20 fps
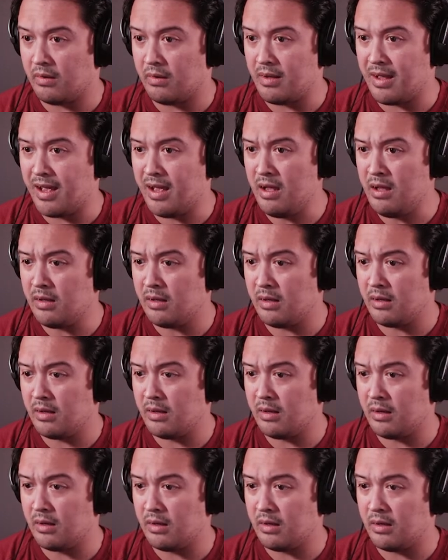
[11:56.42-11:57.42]
Huh?
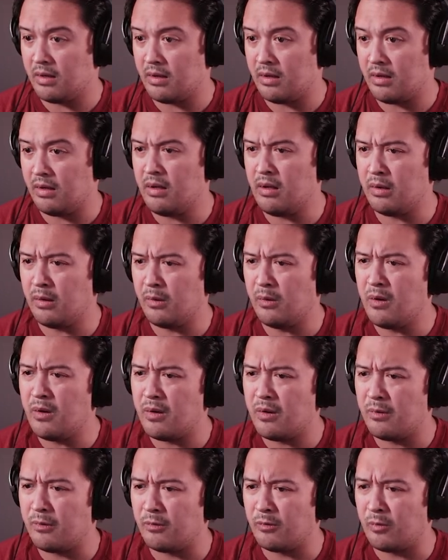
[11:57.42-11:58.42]
Uh-oh.
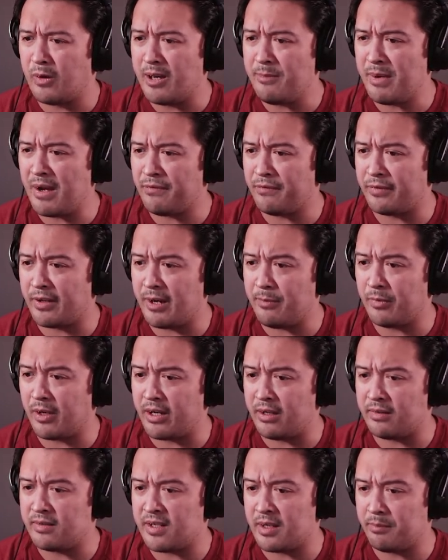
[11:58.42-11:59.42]
Why my frame
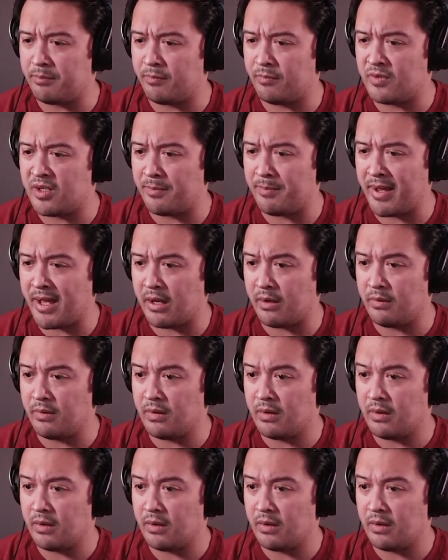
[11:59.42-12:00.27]
rate dip dip out?